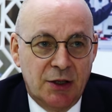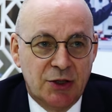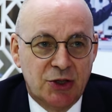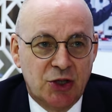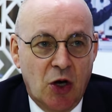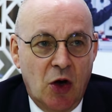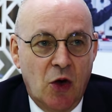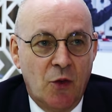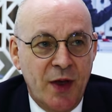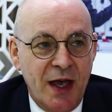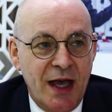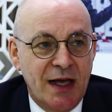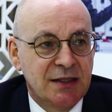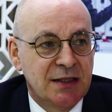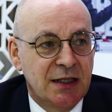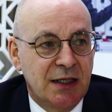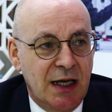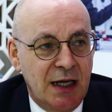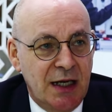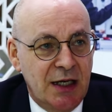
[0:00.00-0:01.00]
So we
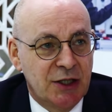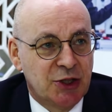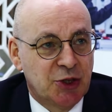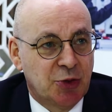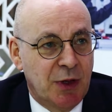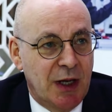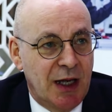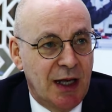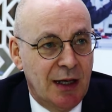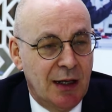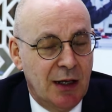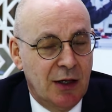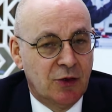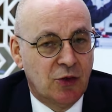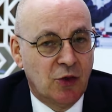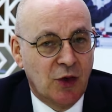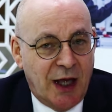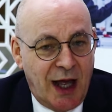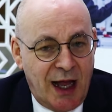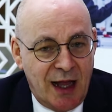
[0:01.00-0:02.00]
as an industry,
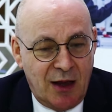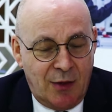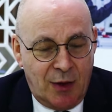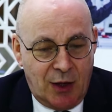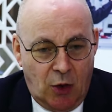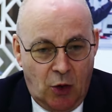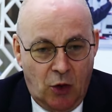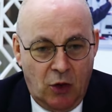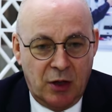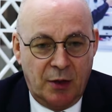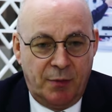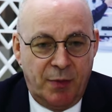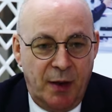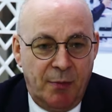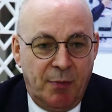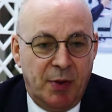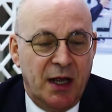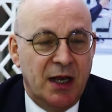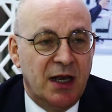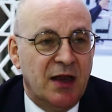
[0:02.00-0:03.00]
together with all the
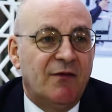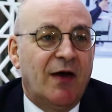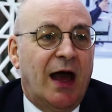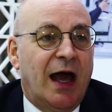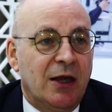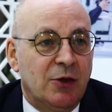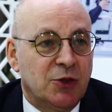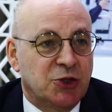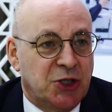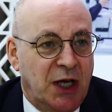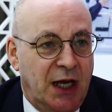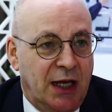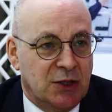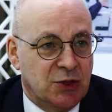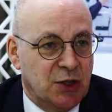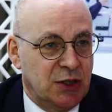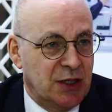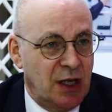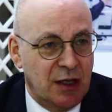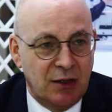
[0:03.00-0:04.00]
people in the value chain,
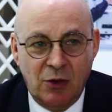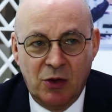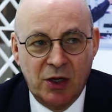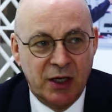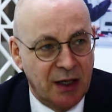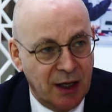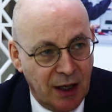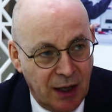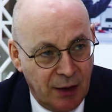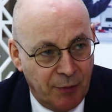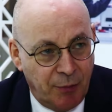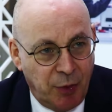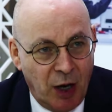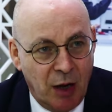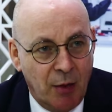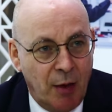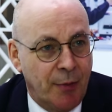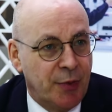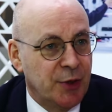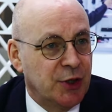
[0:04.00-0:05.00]
so it's not only the
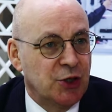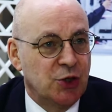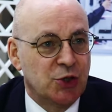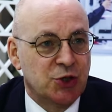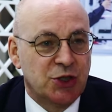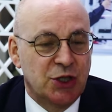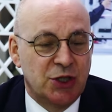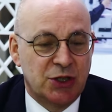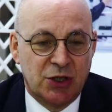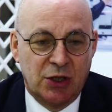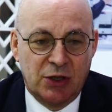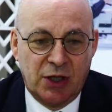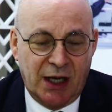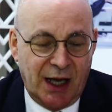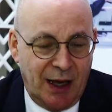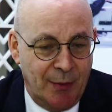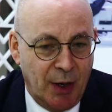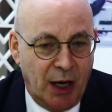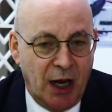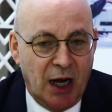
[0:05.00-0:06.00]
polymer producers or the
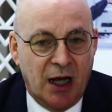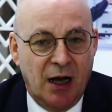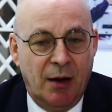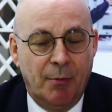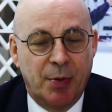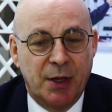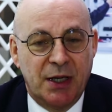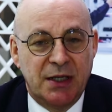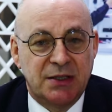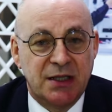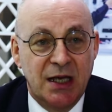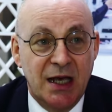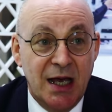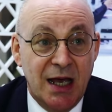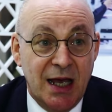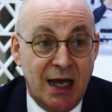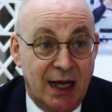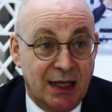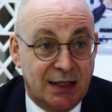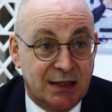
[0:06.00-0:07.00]
chemical companies,
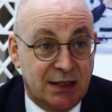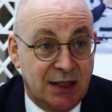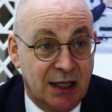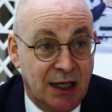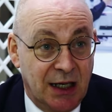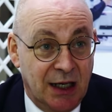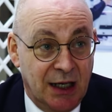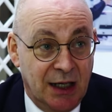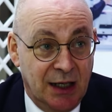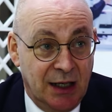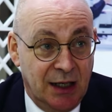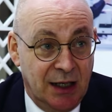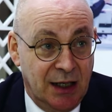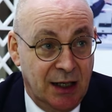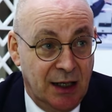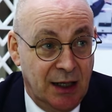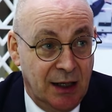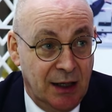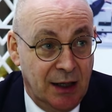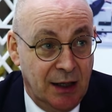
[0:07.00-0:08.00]
it's
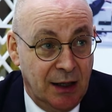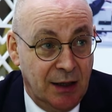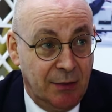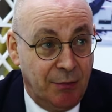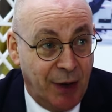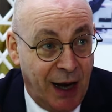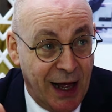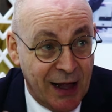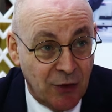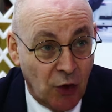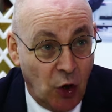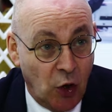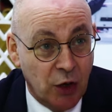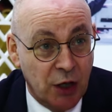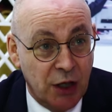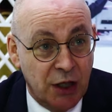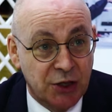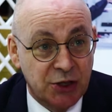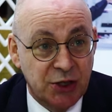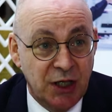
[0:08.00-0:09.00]
the brand
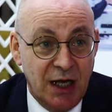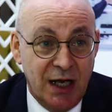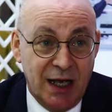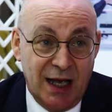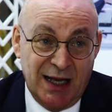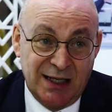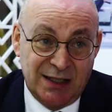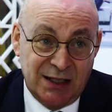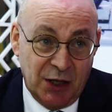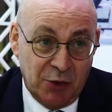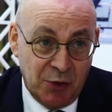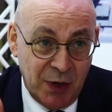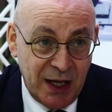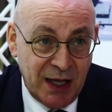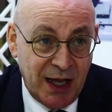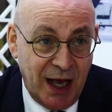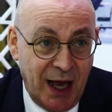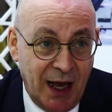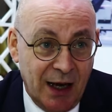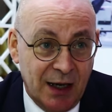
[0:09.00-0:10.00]
owners, it's the
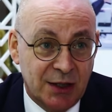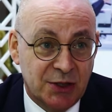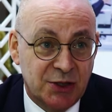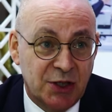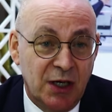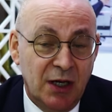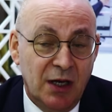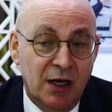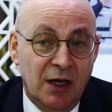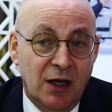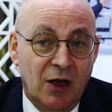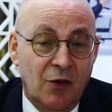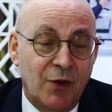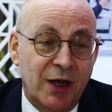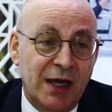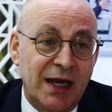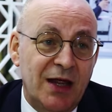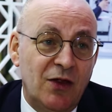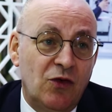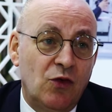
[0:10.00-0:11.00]
retailers,
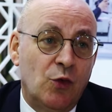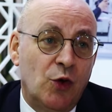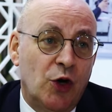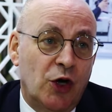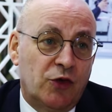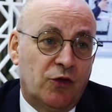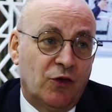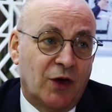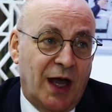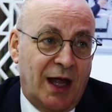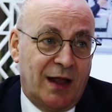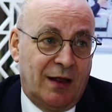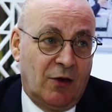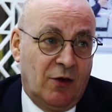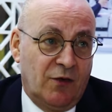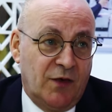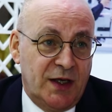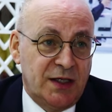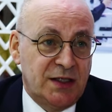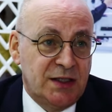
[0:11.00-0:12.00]
we need to work
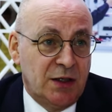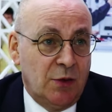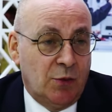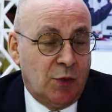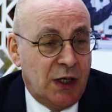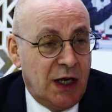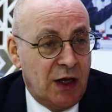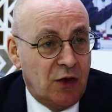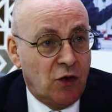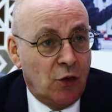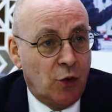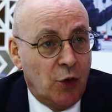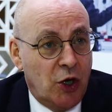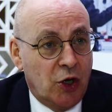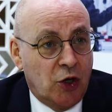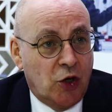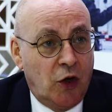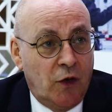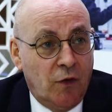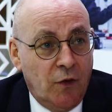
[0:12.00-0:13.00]
together on this. We need to
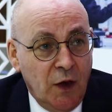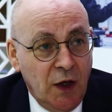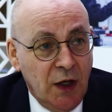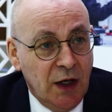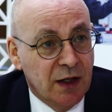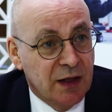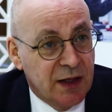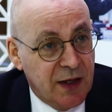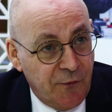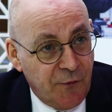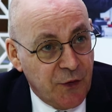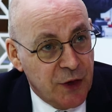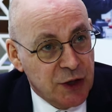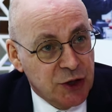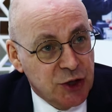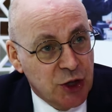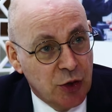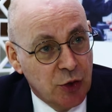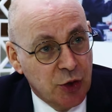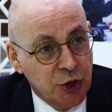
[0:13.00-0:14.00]
work on
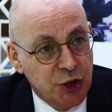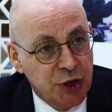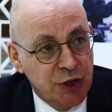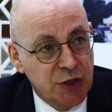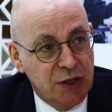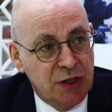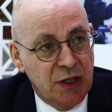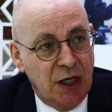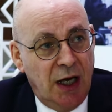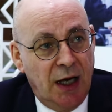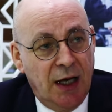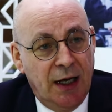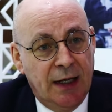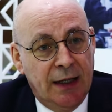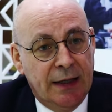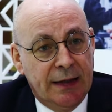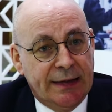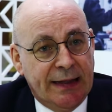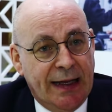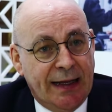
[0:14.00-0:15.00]
different solutions
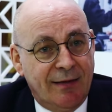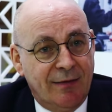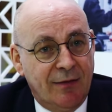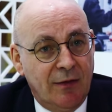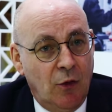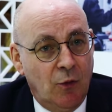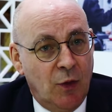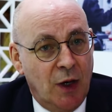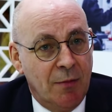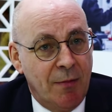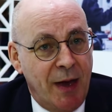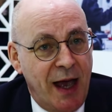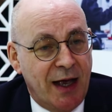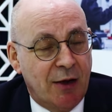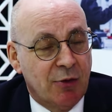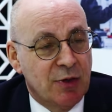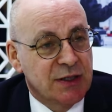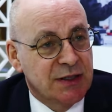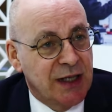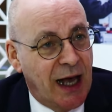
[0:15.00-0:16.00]
that will
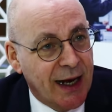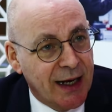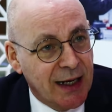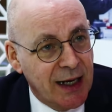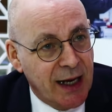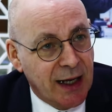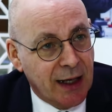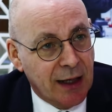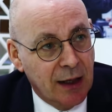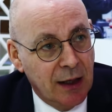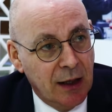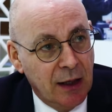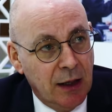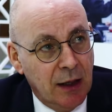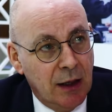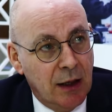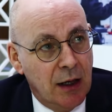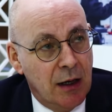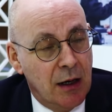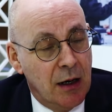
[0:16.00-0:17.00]
make recycling
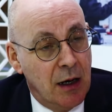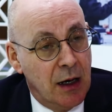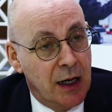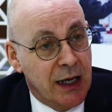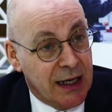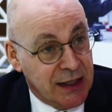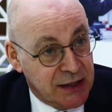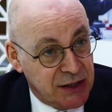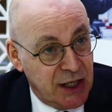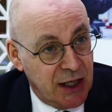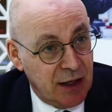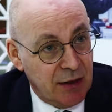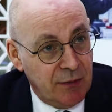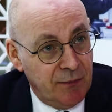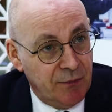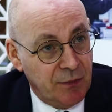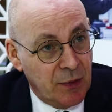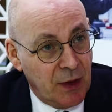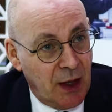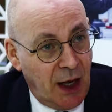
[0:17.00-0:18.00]
easier,
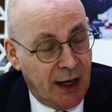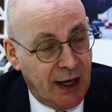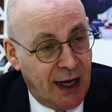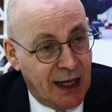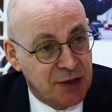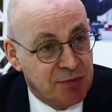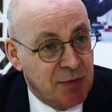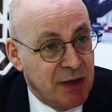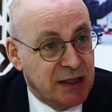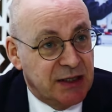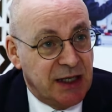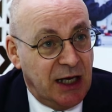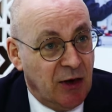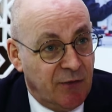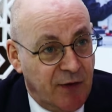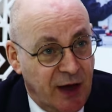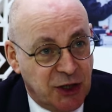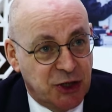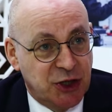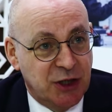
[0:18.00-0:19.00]
and that means
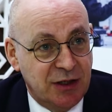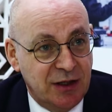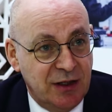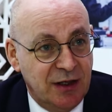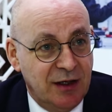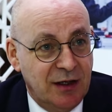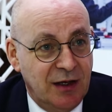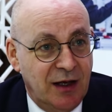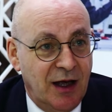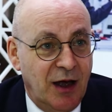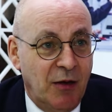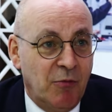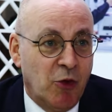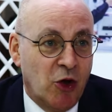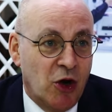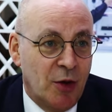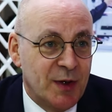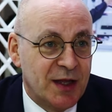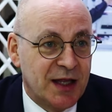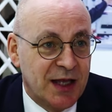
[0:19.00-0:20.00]
innovation,
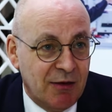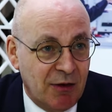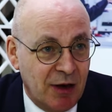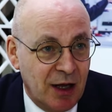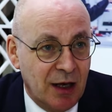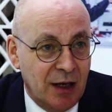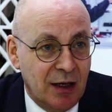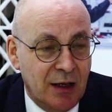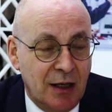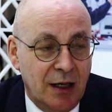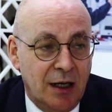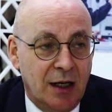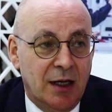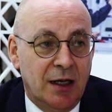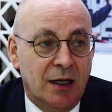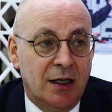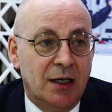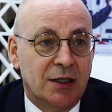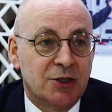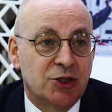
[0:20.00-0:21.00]

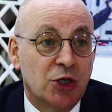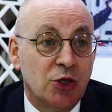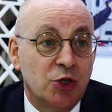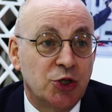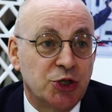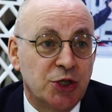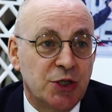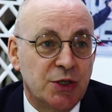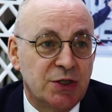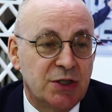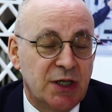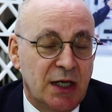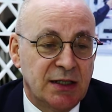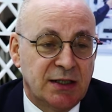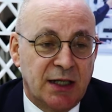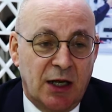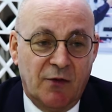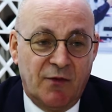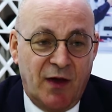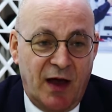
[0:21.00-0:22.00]
monomaterial solutions.
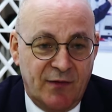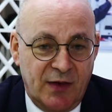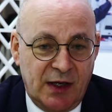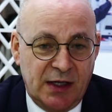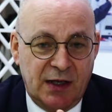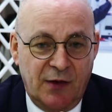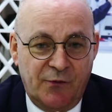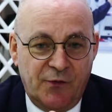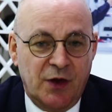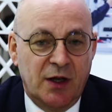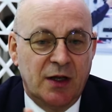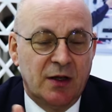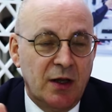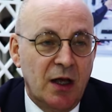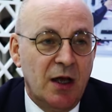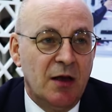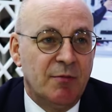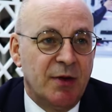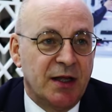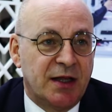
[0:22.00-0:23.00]
Instead of having different
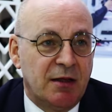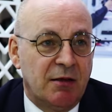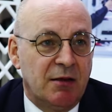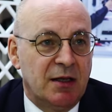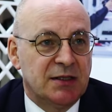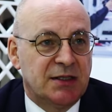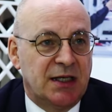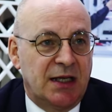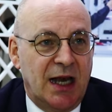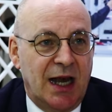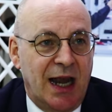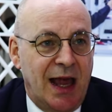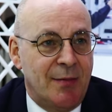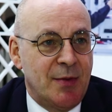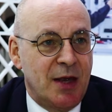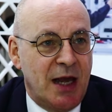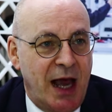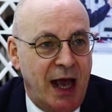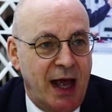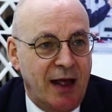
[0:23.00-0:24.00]
materials in a
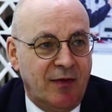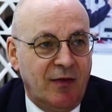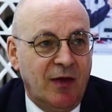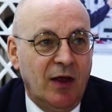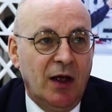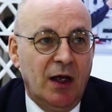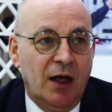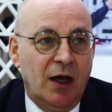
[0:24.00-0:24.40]
laminate,